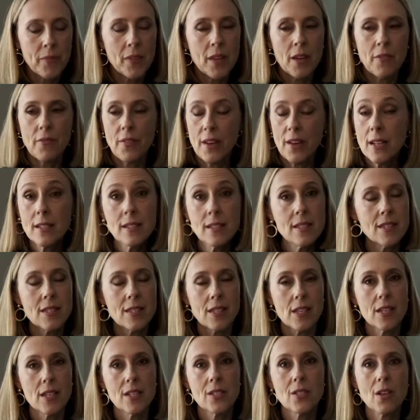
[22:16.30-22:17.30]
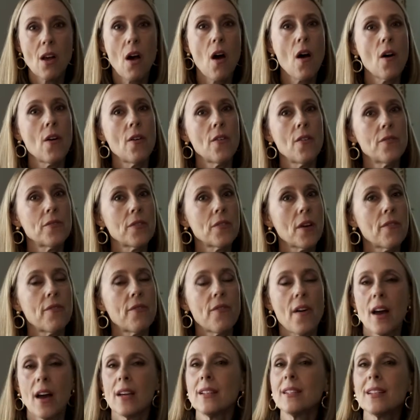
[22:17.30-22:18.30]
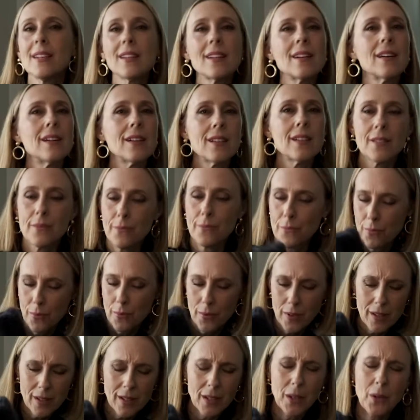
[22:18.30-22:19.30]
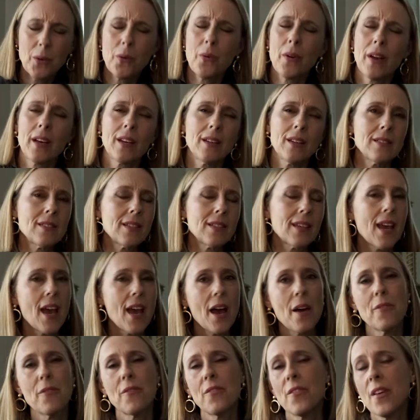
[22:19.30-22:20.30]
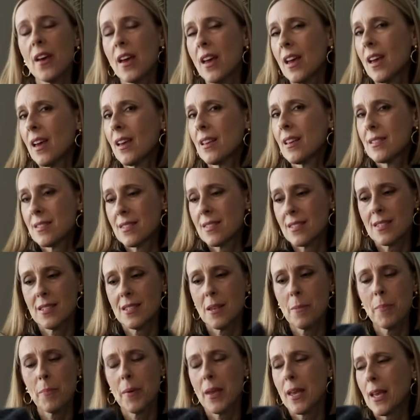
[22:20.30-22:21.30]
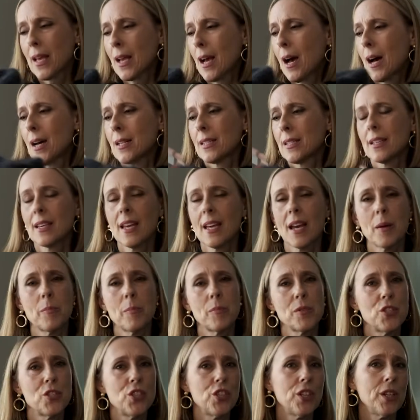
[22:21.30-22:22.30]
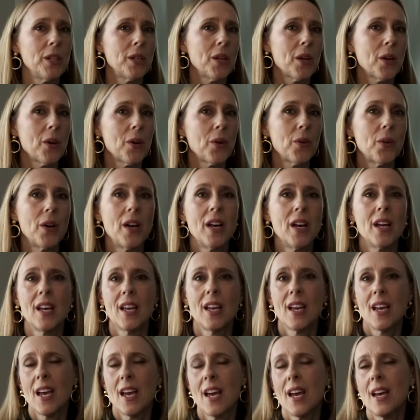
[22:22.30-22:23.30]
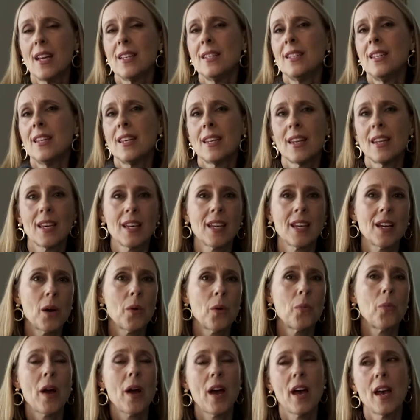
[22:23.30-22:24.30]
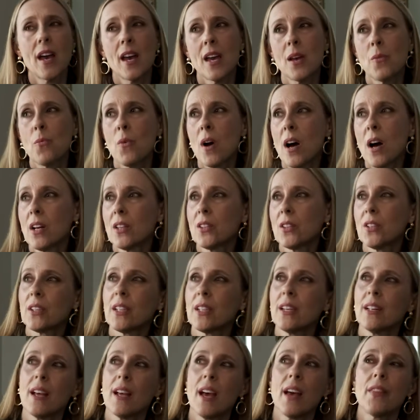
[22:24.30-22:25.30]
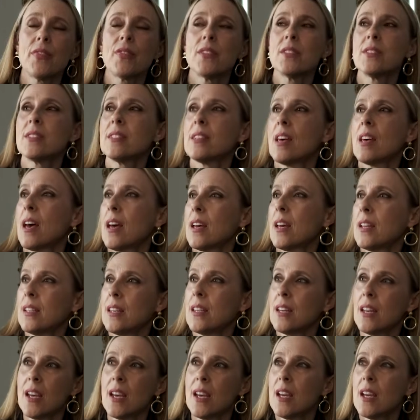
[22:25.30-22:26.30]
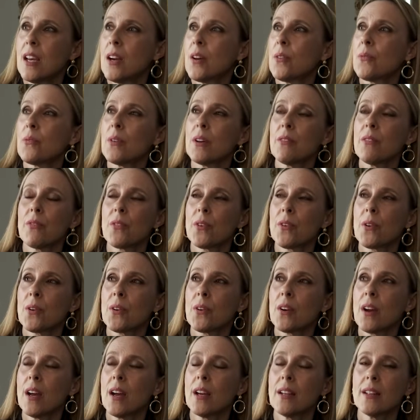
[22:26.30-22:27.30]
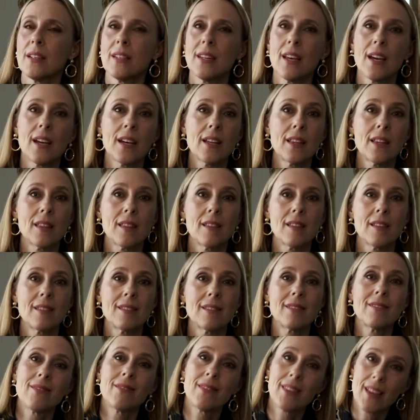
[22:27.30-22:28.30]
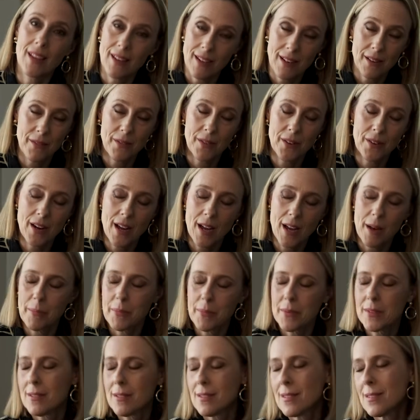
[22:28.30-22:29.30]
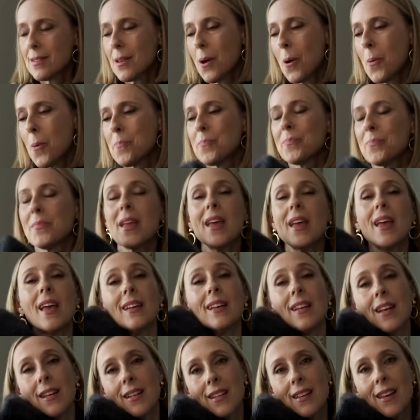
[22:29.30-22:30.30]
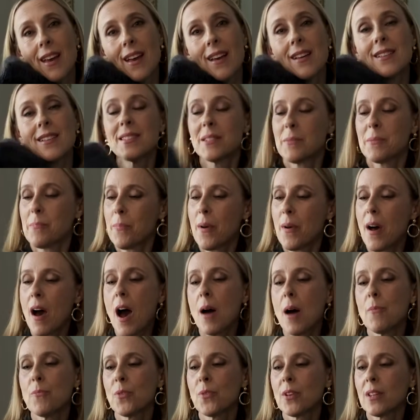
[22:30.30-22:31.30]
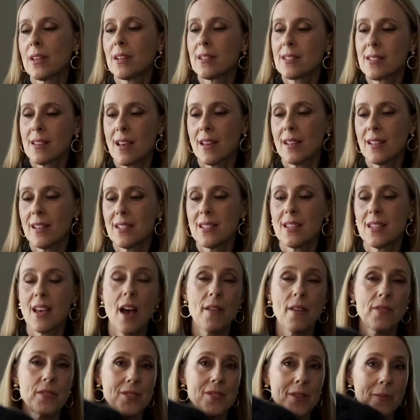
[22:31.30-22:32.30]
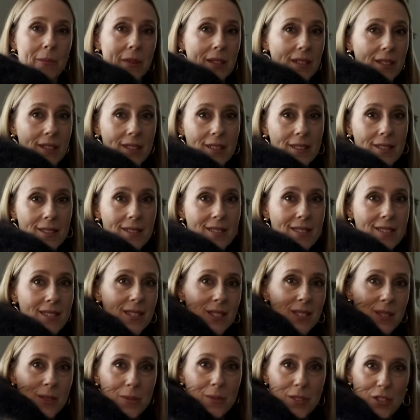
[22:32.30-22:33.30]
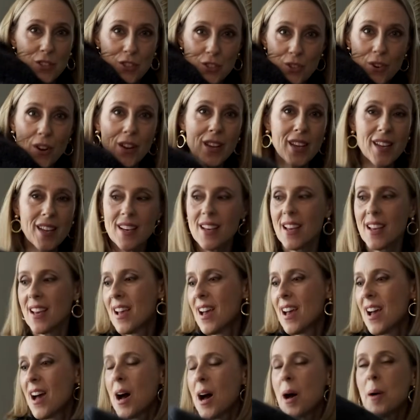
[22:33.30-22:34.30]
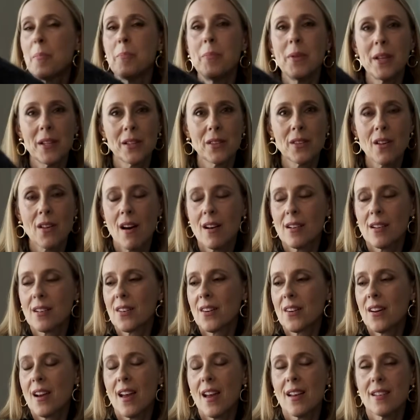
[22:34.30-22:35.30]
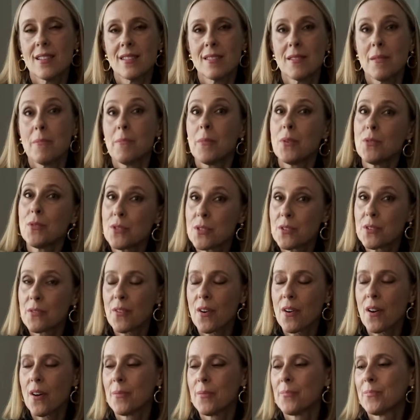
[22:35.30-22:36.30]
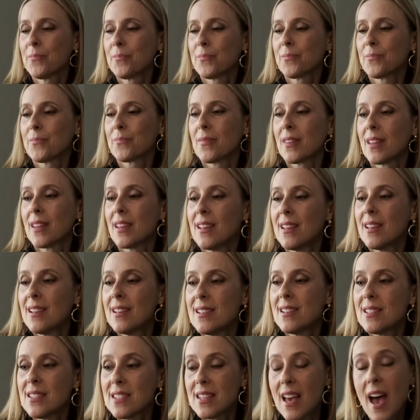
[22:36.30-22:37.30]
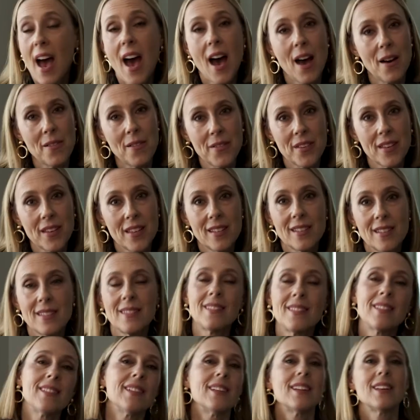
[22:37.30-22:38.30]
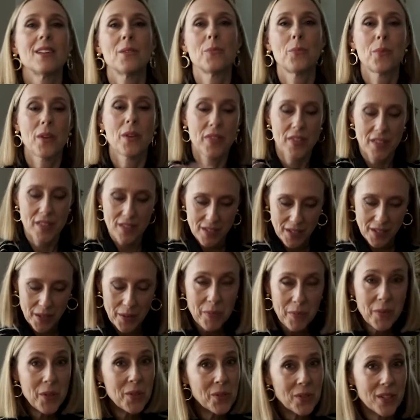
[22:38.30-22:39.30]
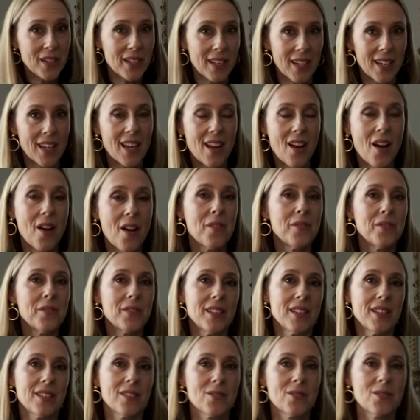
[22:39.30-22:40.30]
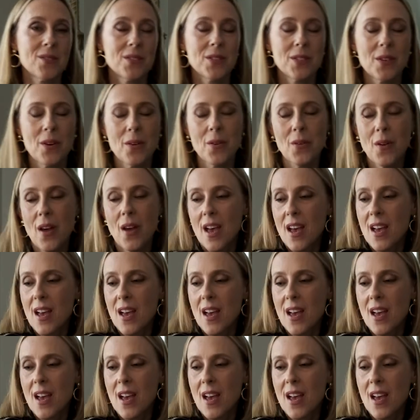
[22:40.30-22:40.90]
fantasies of finding a really quaint cafe, sipping on a cappuccino and knitting away while looking at the Seine River, and yet that never happened. So in any case, but I'm really excited to have this on my needles, to enjoy it a bit longer, and most of all, to have it with this community of knitters. So